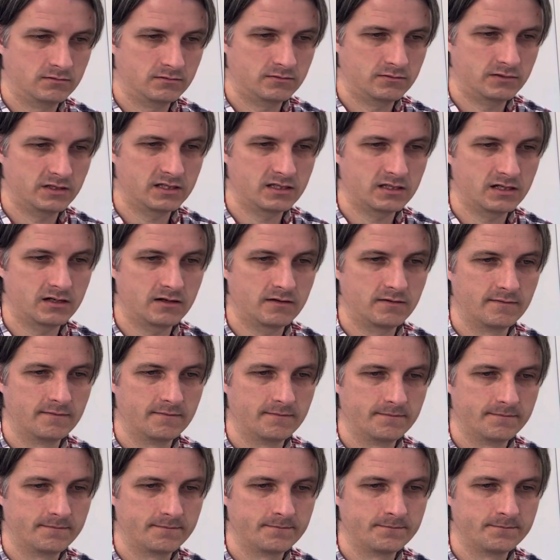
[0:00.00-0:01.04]
right there.
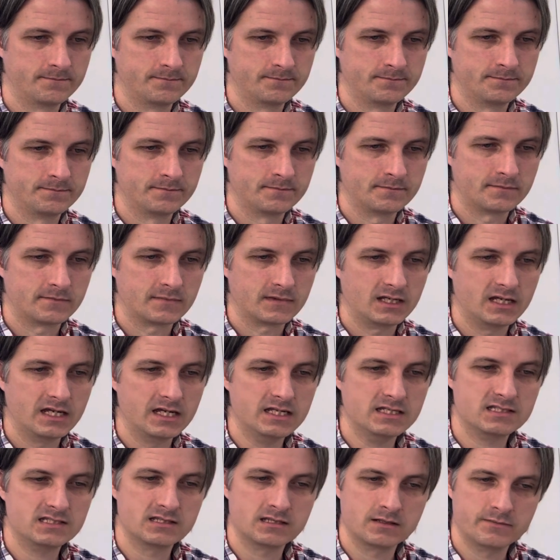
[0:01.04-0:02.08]

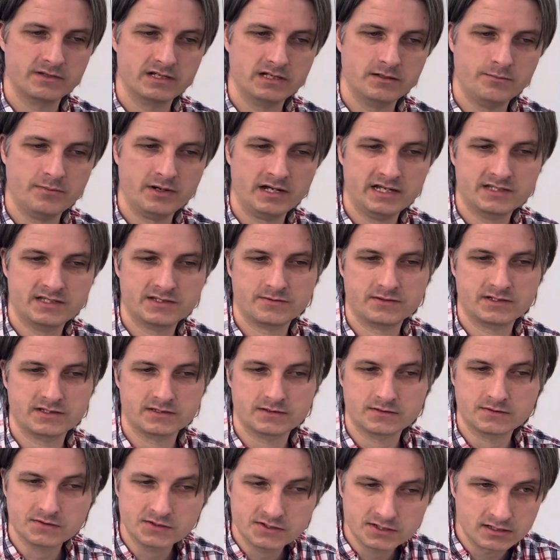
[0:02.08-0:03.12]
It's limited by its
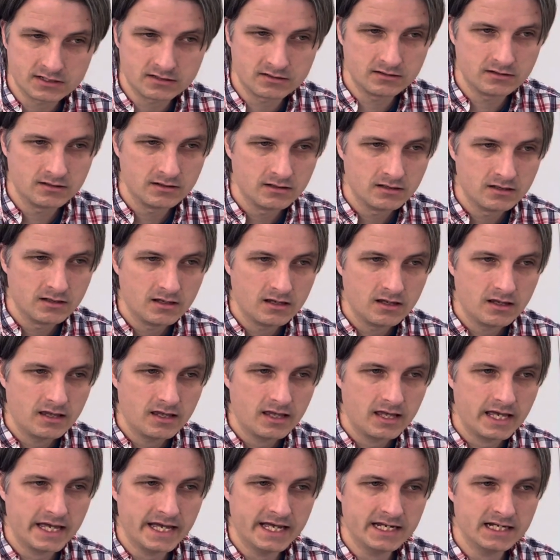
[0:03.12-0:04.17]
resolution,
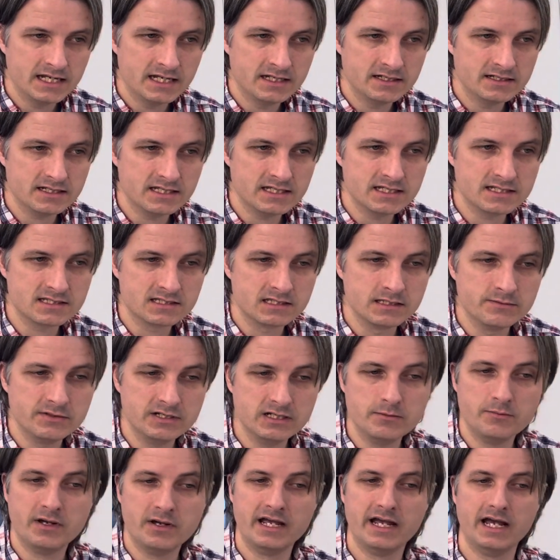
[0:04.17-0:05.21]
and it's
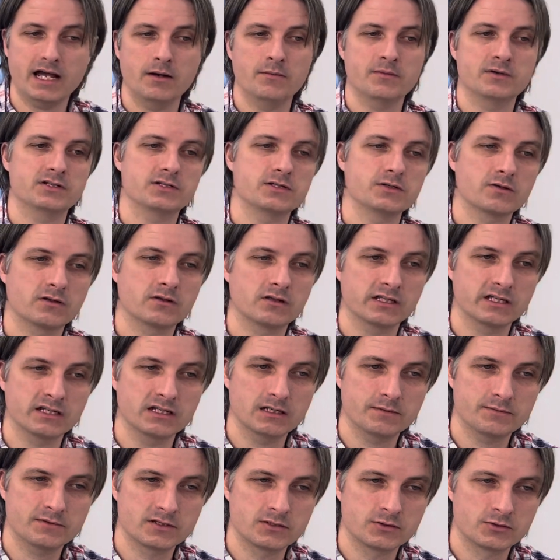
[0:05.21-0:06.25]
limited by how much you cleaned
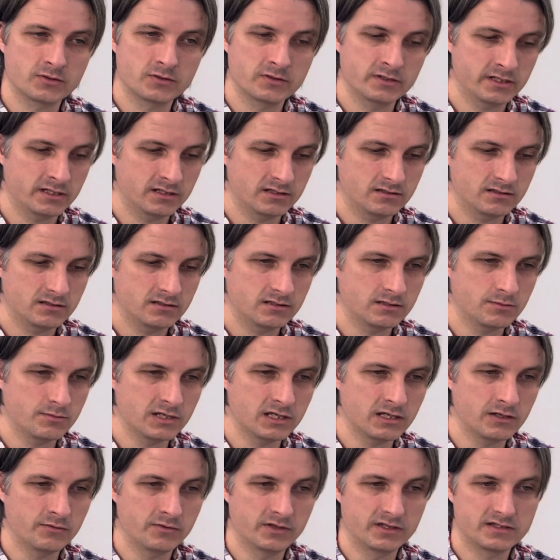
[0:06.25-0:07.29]
up the drawing to
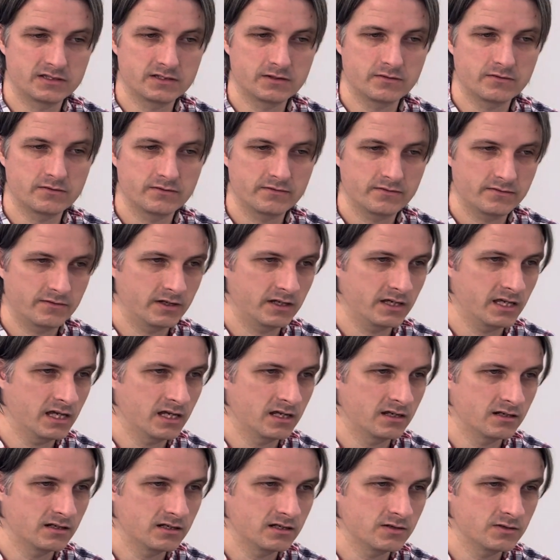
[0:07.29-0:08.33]
begin with. So
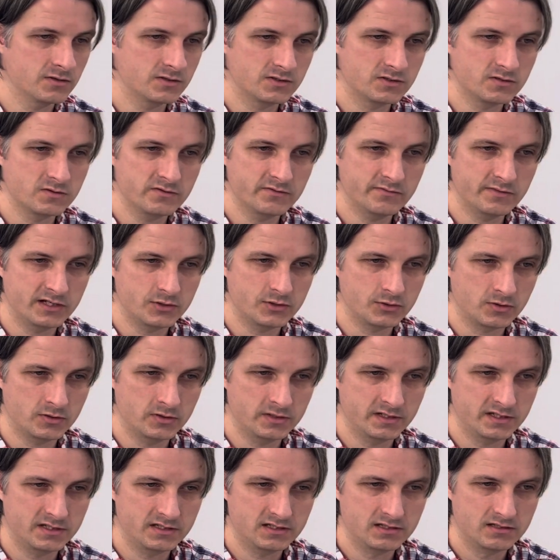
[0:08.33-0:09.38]
again, here's two of my
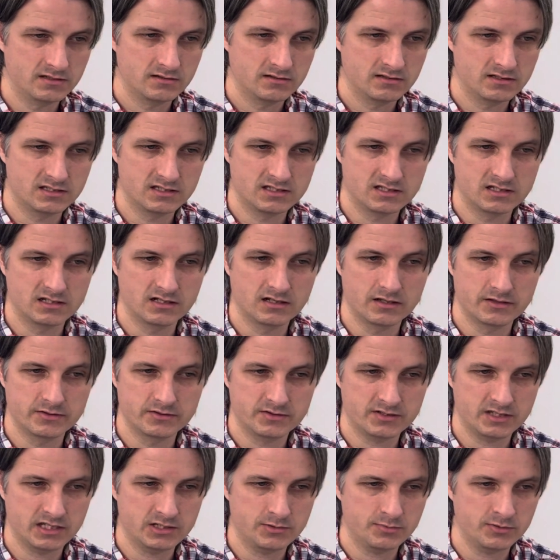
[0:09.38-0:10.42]
drawings. This is another
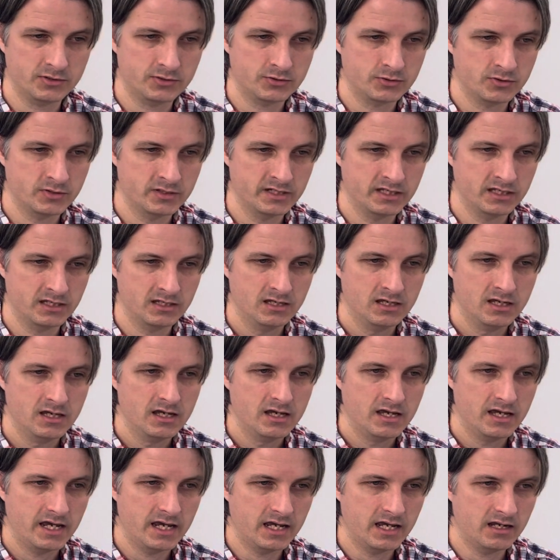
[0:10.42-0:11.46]
sketchbook drawing,
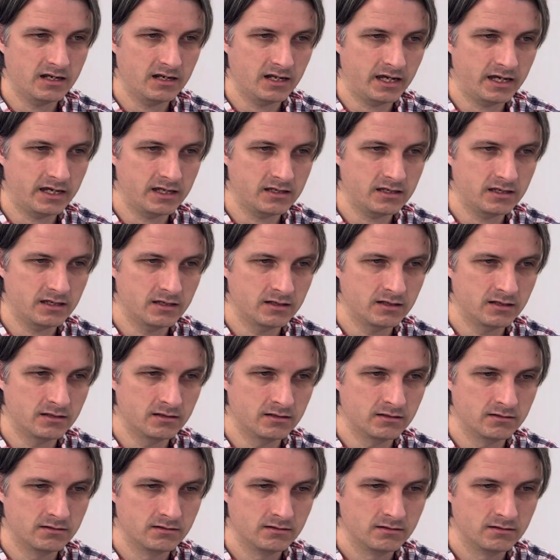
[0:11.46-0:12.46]
and I can,